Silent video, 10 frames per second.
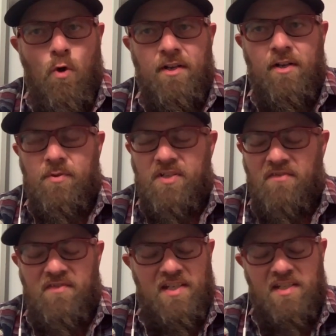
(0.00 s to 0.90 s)

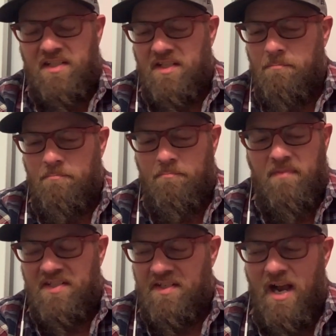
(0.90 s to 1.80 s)
100%.
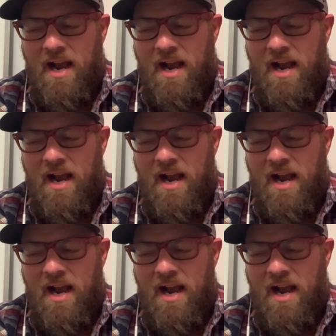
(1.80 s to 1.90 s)
This.